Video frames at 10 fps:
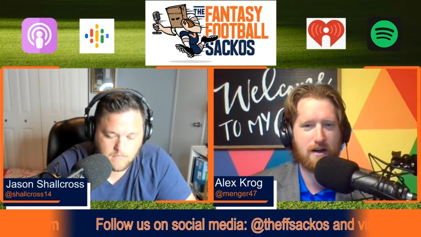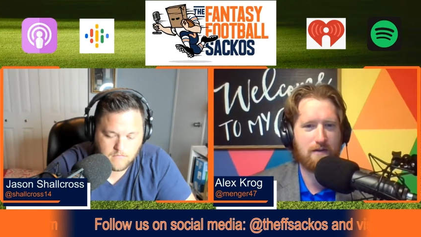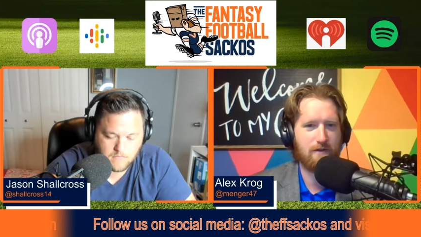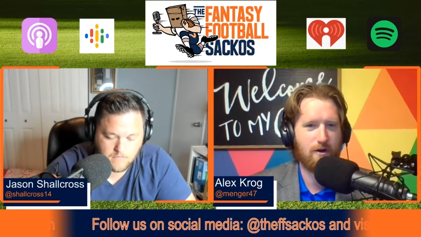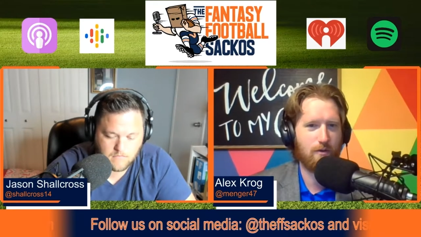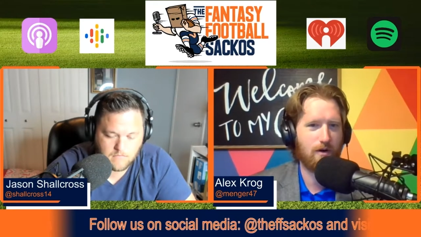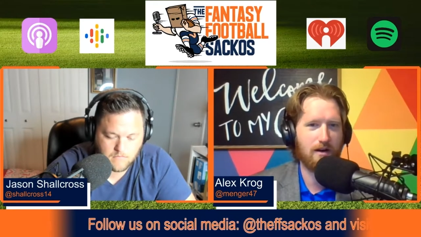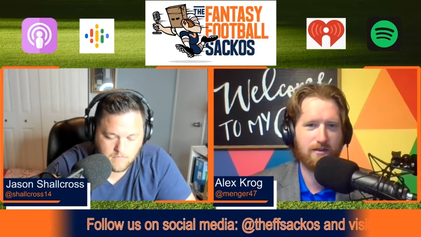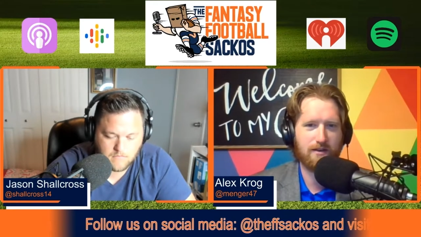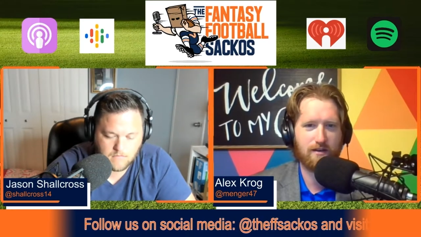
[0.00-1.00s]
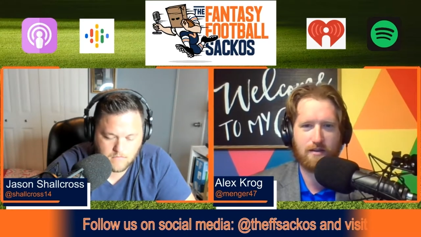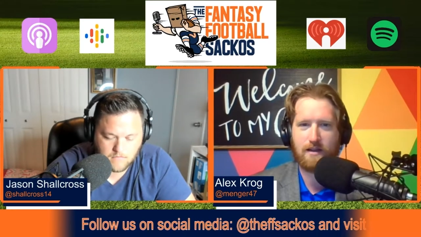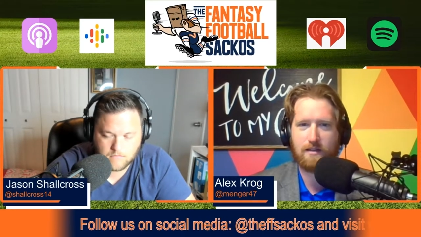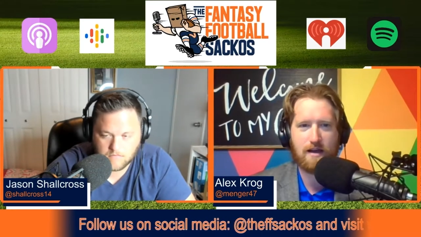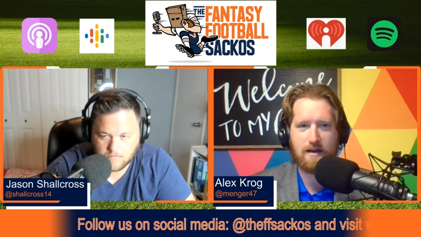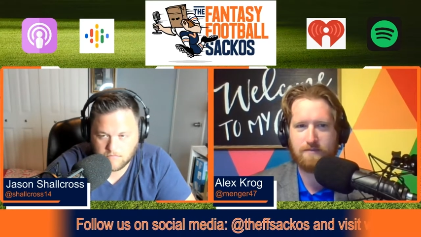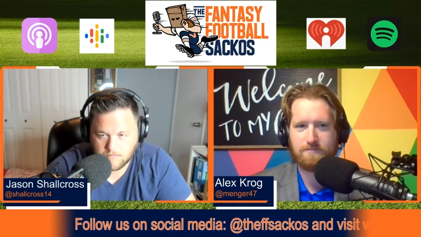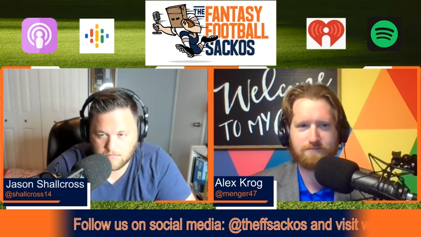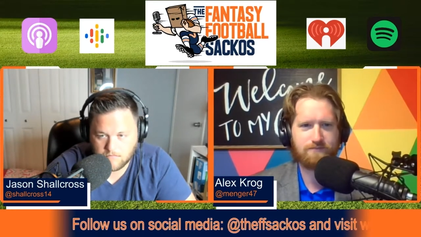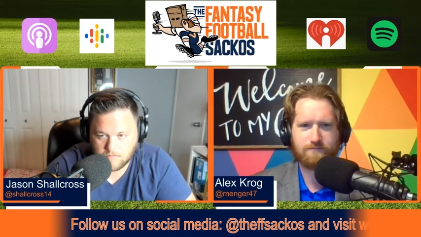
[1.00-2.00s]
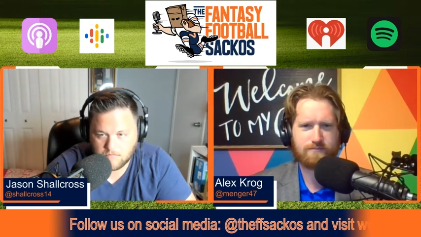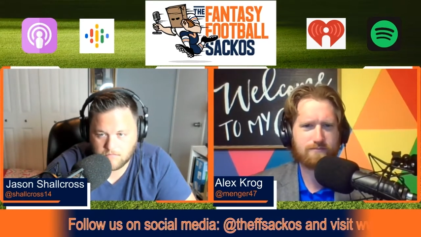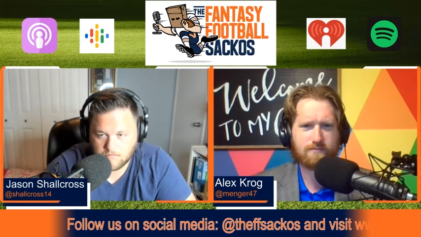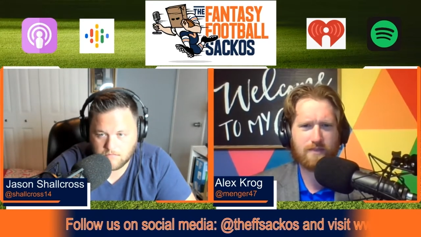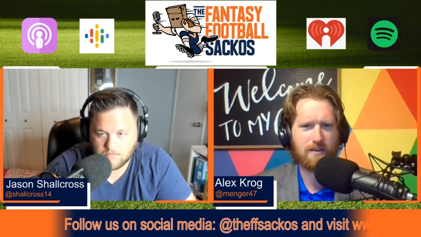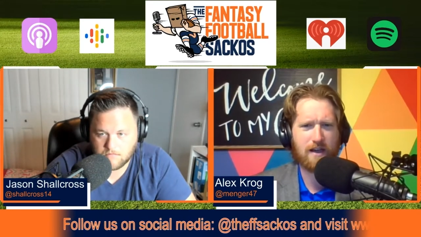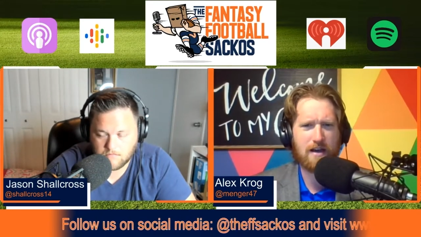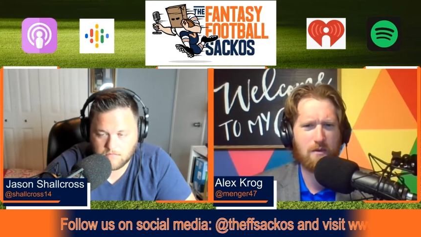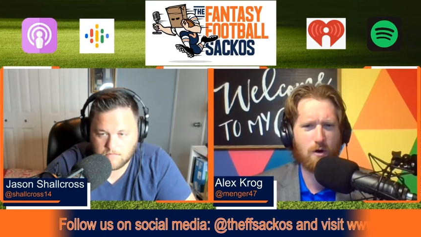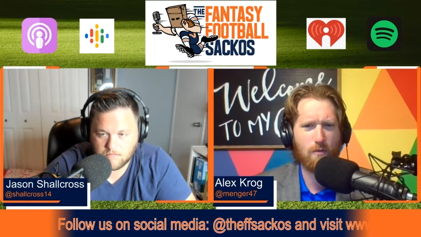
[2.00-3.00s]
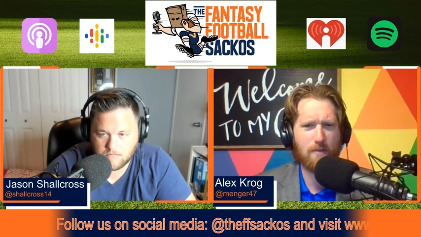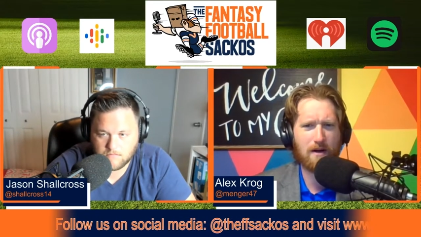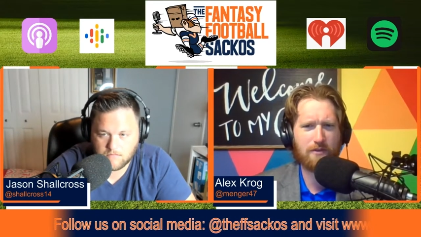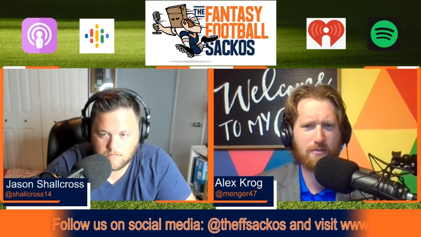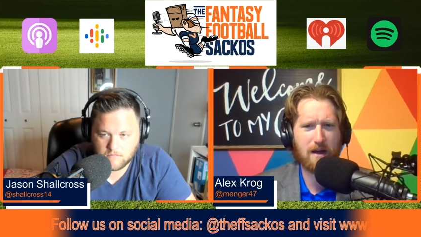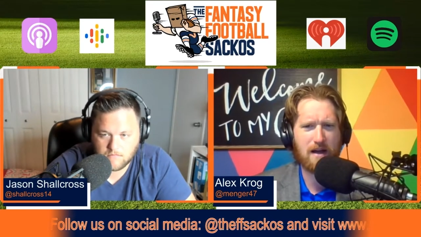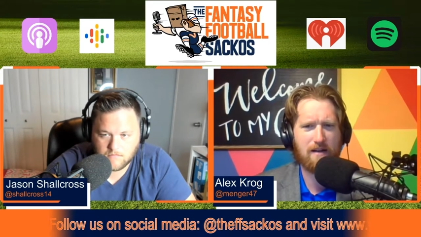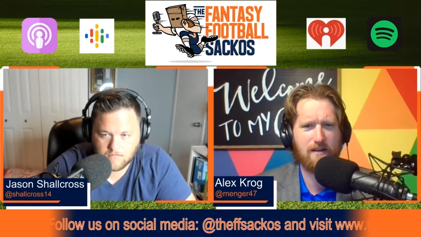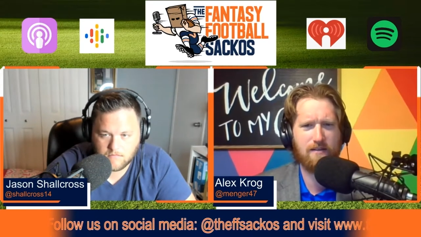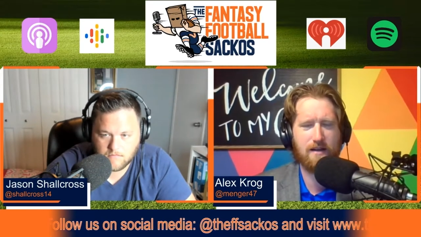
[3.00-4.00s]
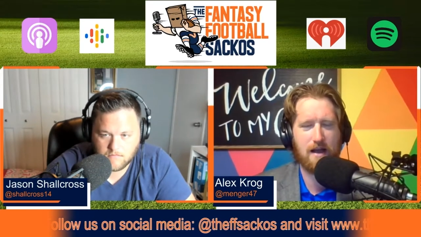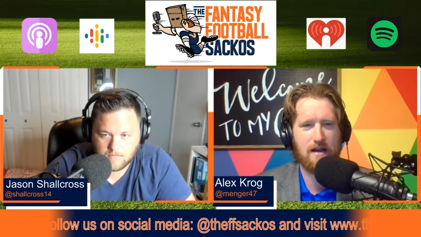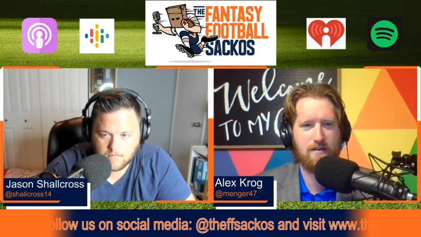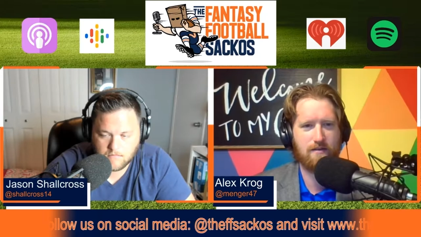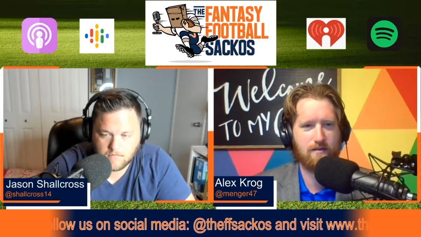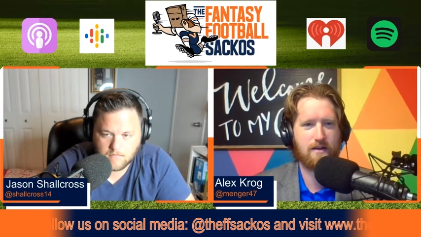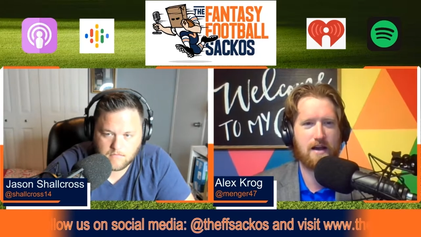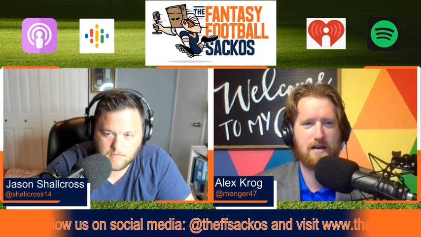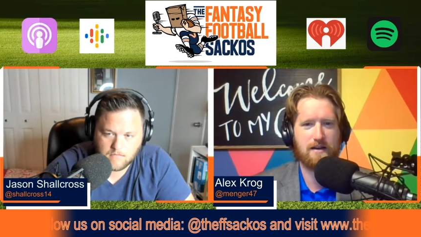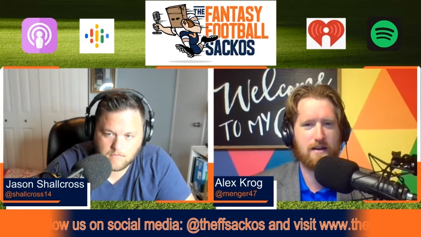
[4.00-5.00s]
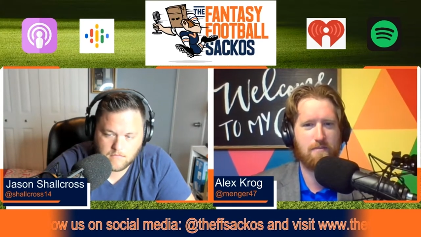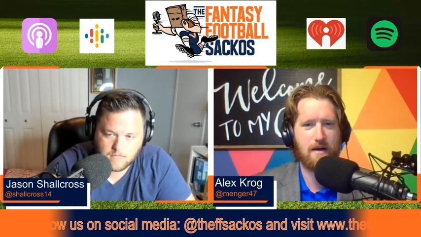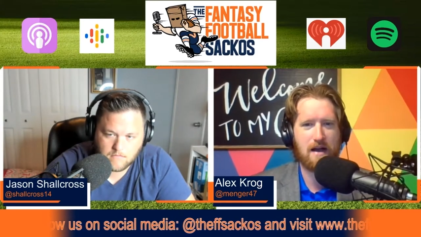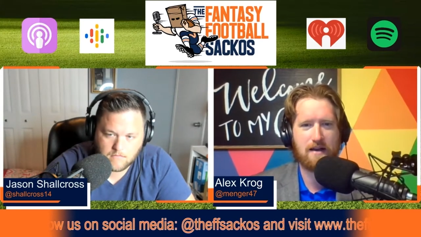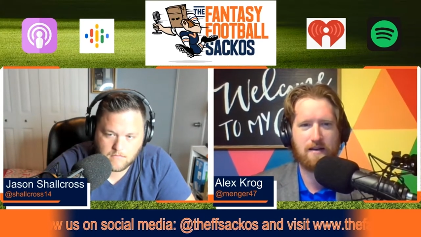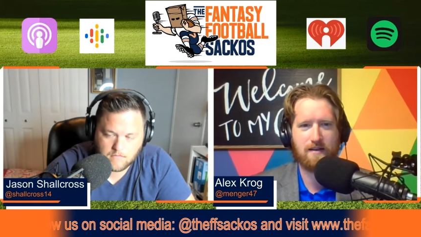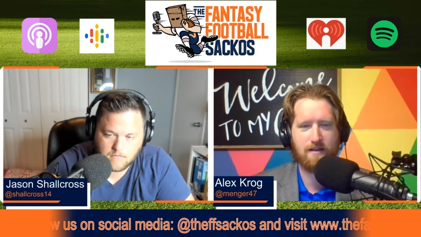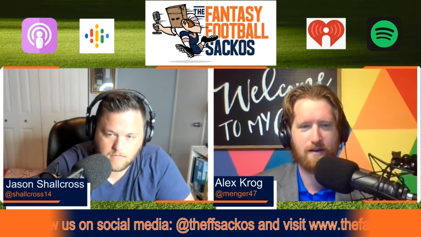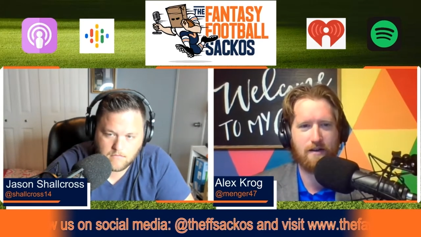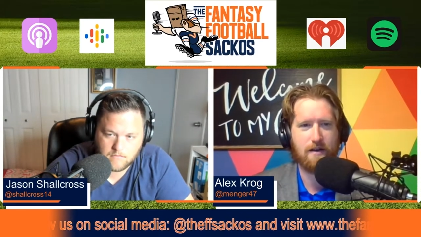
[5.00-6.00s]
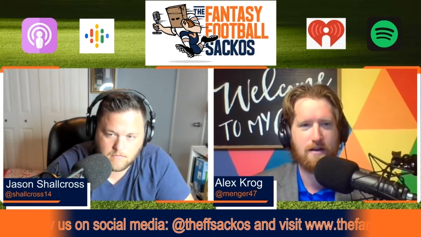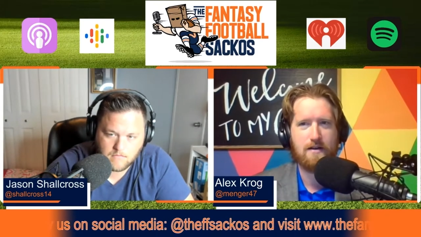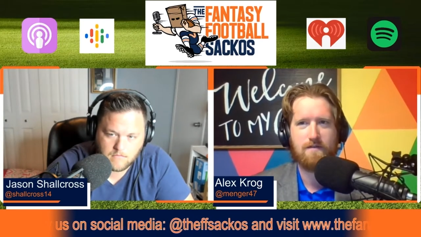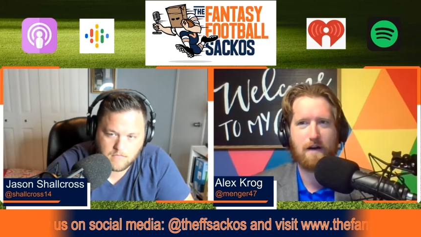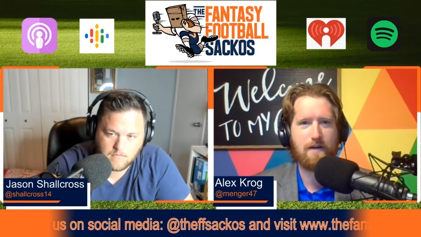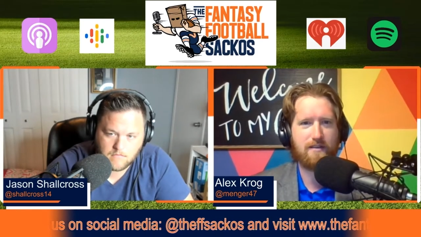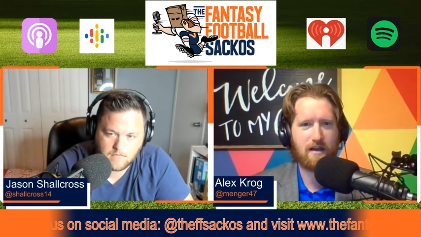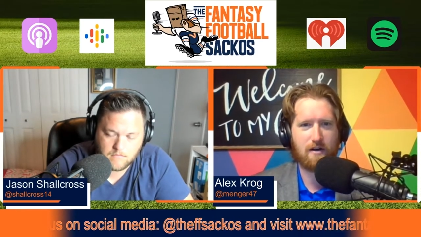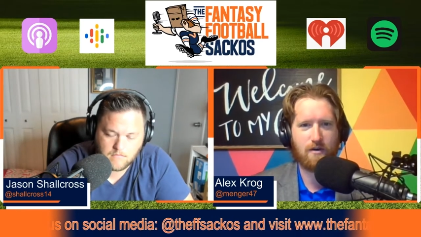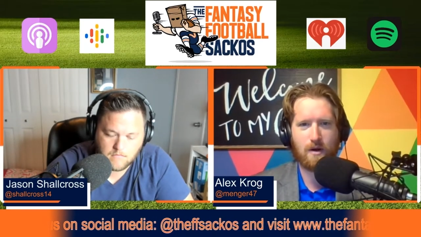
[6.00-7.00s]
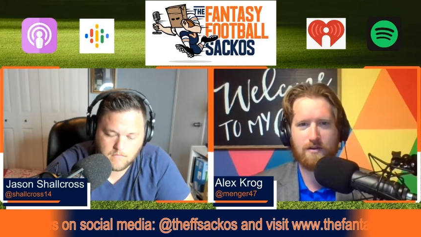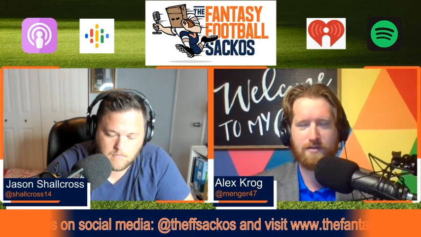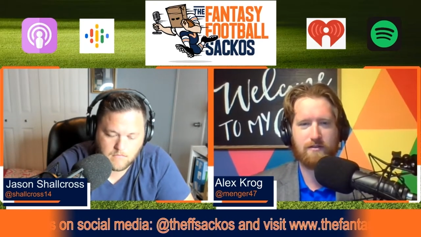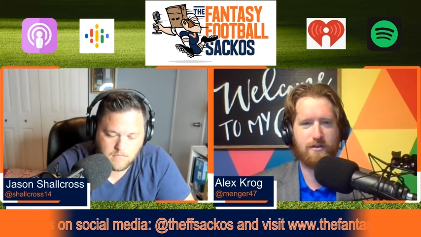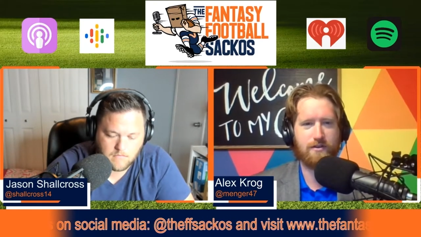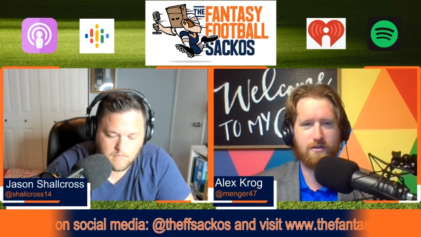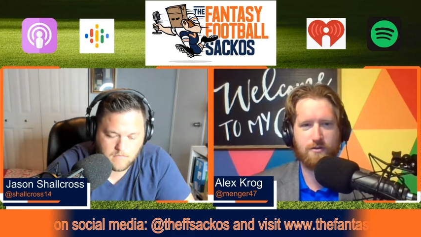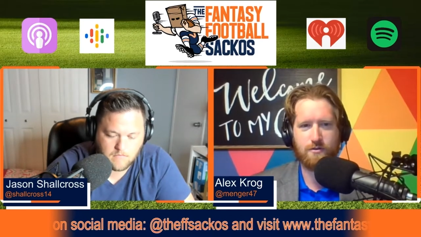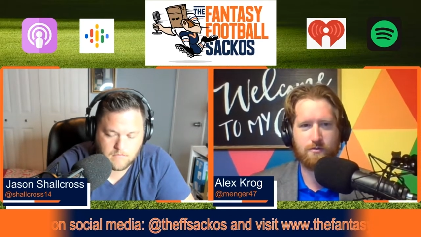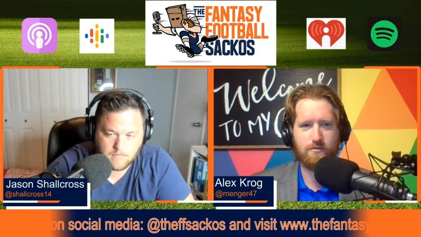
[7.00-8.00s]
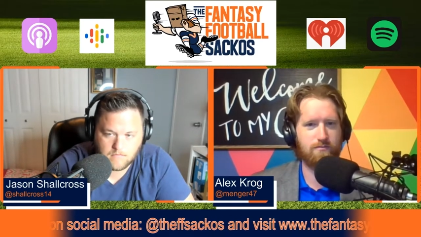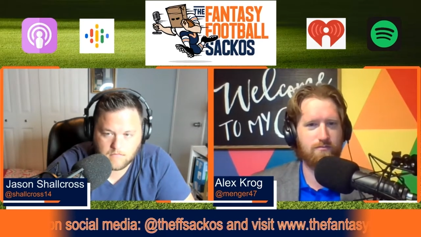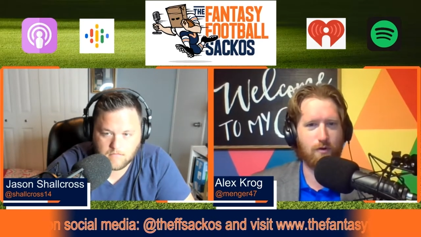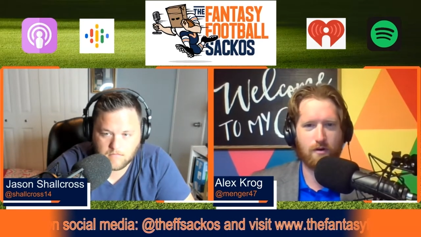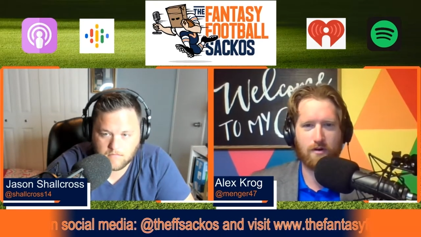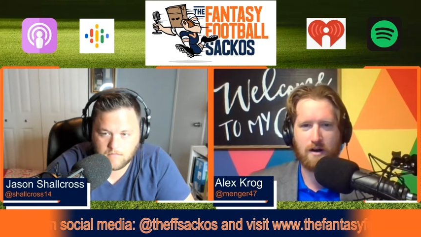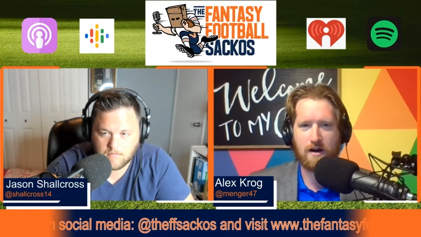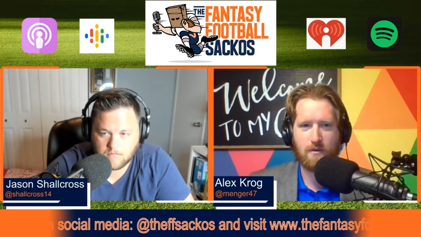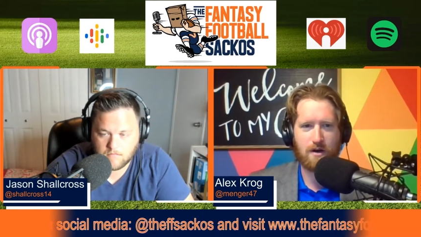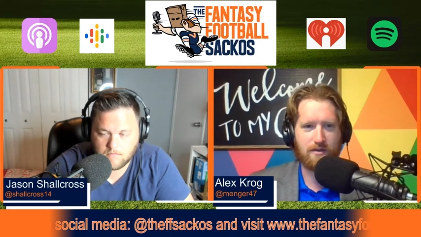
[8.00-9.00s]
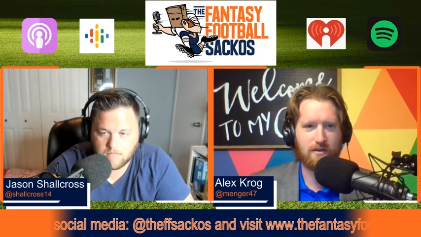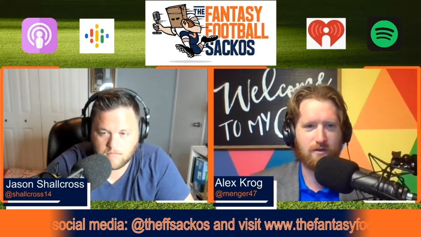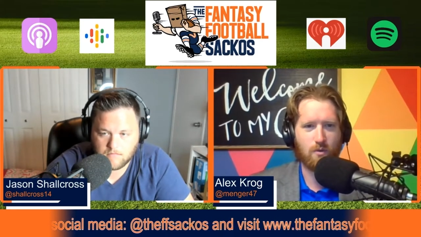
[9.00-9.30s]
Speaker 1: I have no reason to think that that he won't bounce back and and kind of get back into the very solid wide receiver two, borderline wide receiver